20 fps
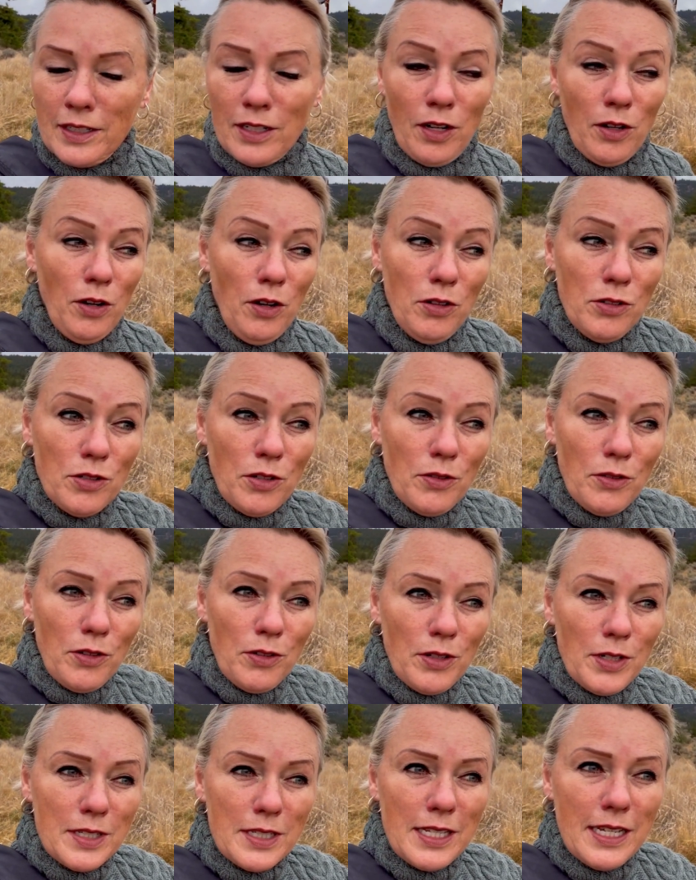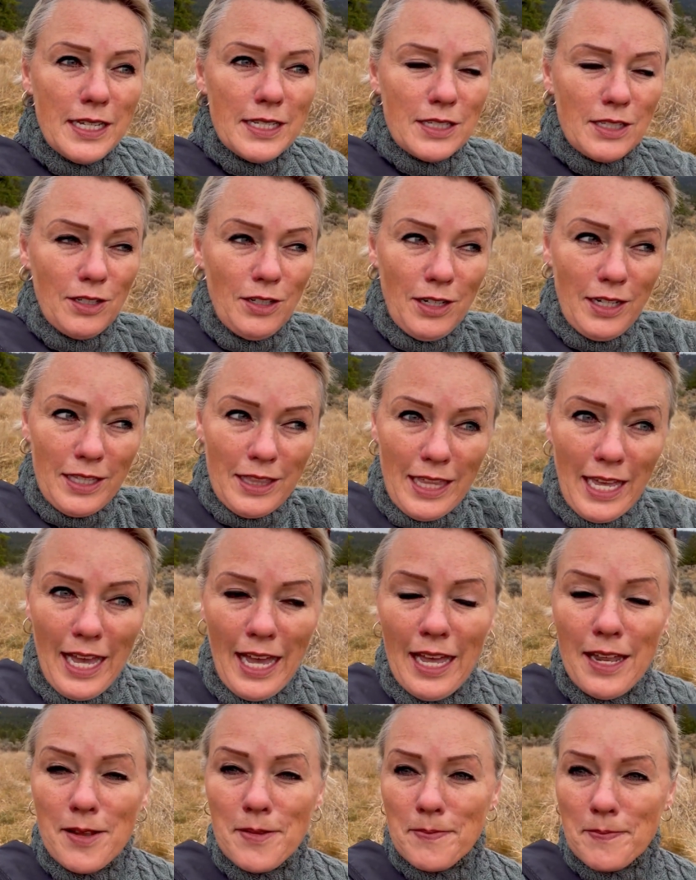Oh, don't notice this. Look at that.